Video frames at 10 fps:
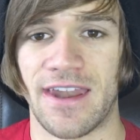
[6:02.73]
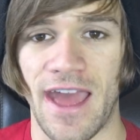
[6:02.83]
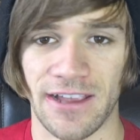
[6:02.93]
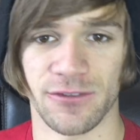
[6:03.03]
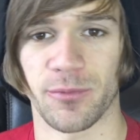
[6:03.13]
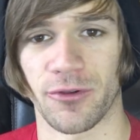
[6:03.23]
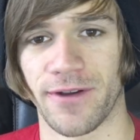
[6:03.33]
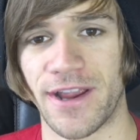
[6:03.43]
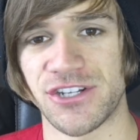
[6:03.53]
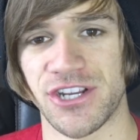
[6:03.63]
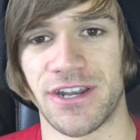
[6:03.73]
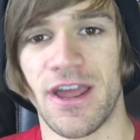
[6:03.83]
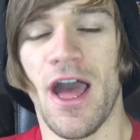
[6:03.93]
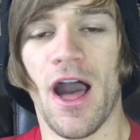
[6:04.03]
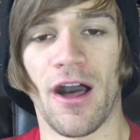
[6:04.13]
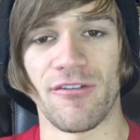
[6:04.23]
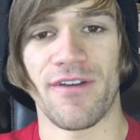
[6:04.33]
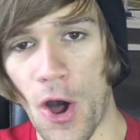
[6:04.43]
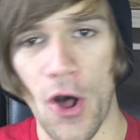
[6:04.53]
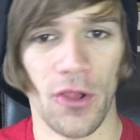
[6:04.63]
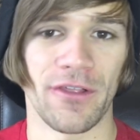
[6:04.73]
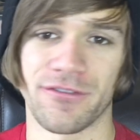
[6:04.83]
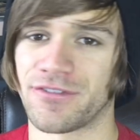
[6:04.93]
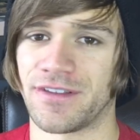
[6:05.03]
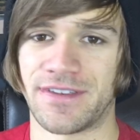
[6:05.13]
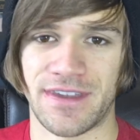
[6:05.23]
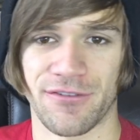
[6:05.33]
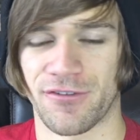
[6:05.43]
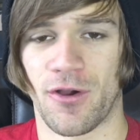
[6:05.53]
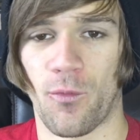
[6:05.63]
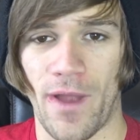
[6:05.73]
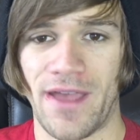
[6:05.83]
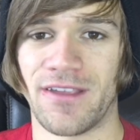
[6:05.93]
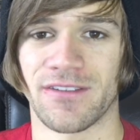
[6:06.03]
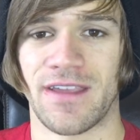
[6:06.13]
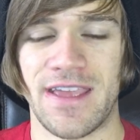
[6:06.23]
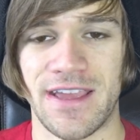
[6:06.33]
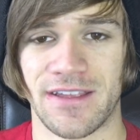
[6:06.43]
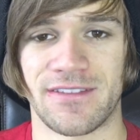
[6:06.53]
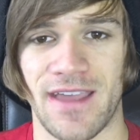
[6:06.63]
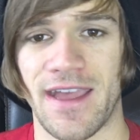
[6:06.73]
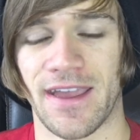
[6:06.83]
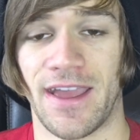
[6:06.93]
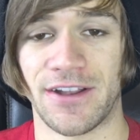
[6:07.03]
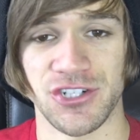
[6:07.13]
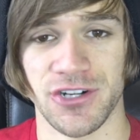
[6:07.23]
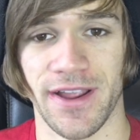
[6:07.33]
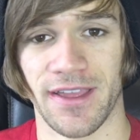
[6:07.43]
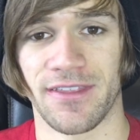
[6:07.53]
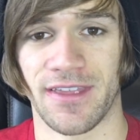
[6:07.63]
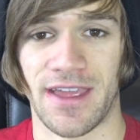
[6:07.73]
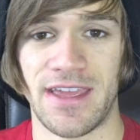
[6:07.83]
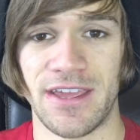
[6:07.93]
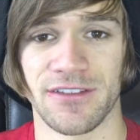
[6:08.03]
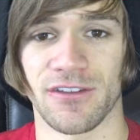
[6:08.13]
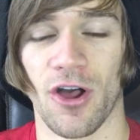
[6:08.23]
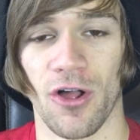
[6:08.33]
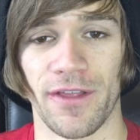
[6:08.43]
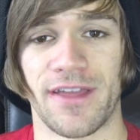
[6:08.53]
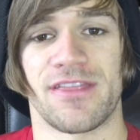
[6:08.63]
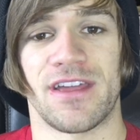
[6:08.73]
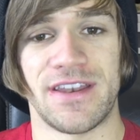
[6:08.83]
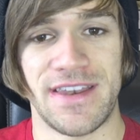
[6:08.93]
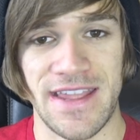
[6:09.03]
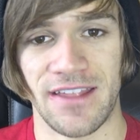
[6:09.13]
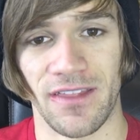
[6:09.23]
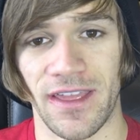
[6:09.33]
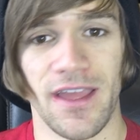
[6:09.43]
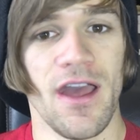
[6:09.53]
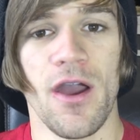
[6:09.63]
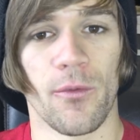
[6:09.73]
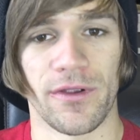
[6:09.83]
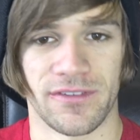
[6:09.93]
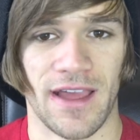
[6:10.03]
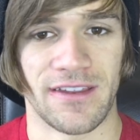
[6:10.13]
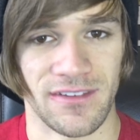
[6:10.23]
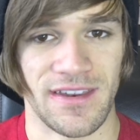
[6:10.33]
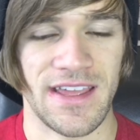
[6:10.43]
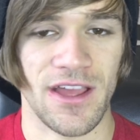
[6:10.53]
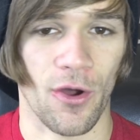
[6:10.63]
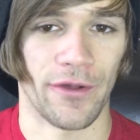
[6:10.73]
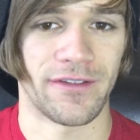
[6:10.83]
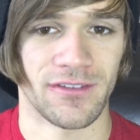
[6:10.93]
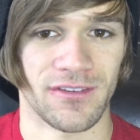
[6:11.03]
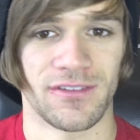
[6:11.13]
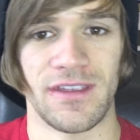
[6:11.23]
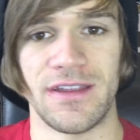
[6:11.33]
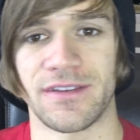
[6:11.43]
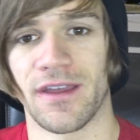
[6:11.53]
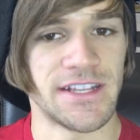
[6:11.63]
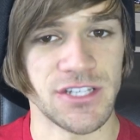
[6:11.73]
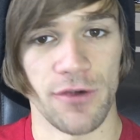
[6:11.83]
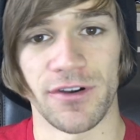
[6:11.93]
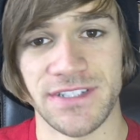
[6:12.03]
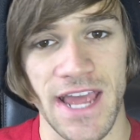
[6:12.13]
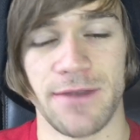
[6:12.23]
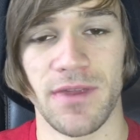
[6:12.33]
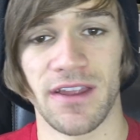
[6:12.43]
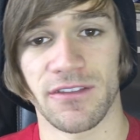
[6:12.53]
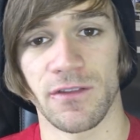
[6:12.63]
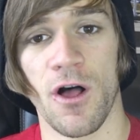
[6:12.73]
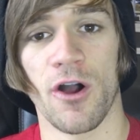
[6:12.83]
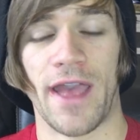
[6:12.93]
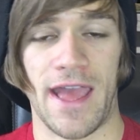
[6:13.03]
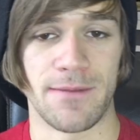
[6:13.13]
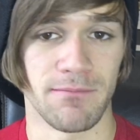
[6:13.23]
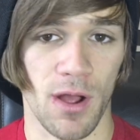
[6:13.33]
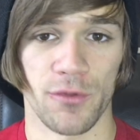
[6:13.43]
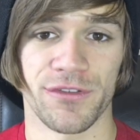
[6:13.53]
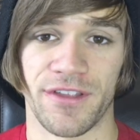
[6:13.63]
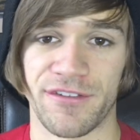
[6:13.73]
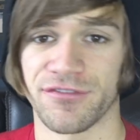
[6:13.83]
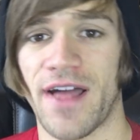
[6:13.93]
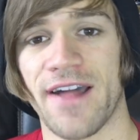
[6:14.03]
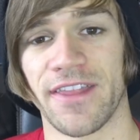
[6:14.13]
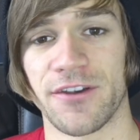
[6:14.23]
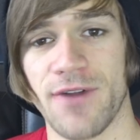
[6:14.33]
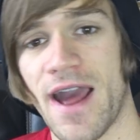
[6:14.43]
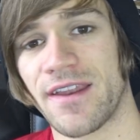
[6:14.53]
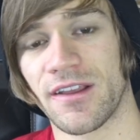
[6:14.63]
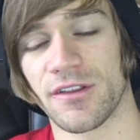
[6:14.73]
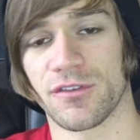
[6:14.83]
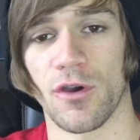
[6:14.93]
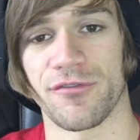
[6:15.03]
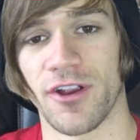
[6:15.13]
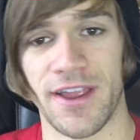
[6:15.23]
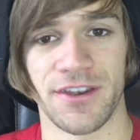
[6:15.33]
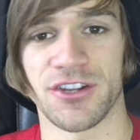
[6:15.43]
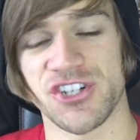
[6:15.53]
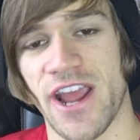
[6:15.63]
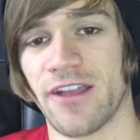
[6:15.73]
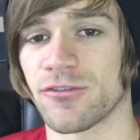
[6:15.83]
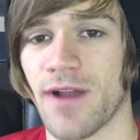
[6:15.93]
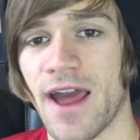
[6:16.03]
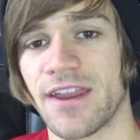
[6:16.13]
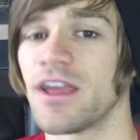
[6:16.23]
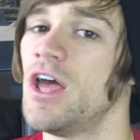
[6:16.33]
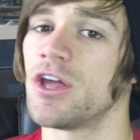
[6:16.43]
an exploration of all of the different ways that he could take a trick that he is calling the Neely where he's got his knee on his seat. It's over 10 minutes long and mostly flatland riding, so if you're into Chad's riding,